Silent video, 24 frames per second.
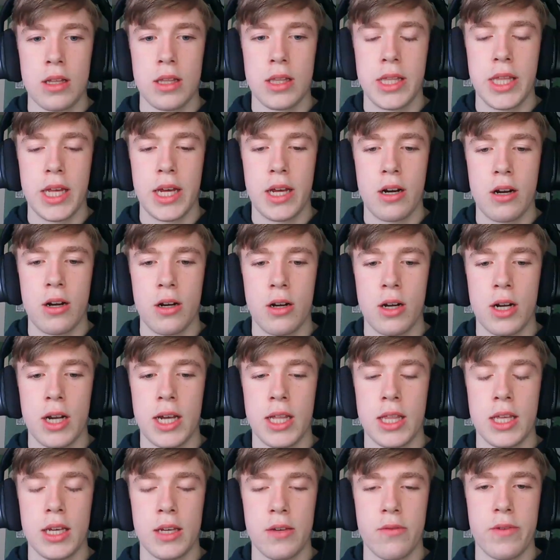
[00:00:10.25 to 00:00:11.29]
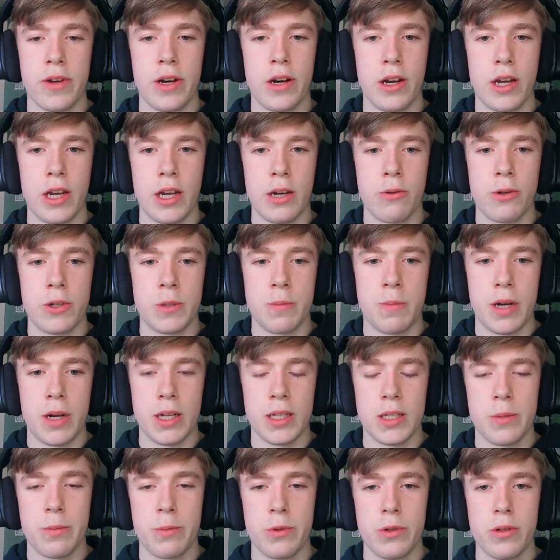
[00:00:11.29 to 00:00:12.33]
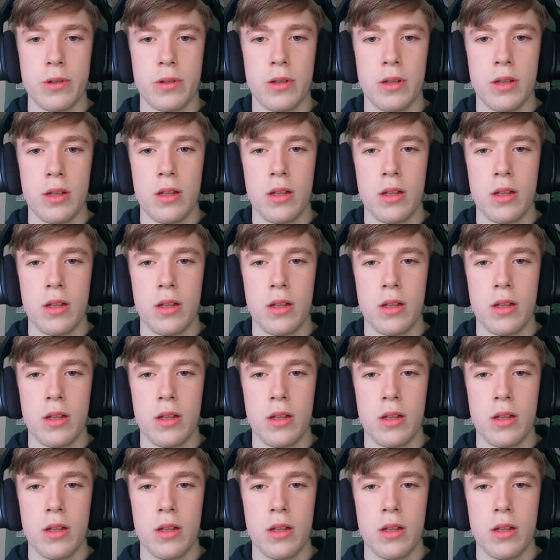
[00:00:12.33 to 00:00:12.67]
that are, I think, very irresponsible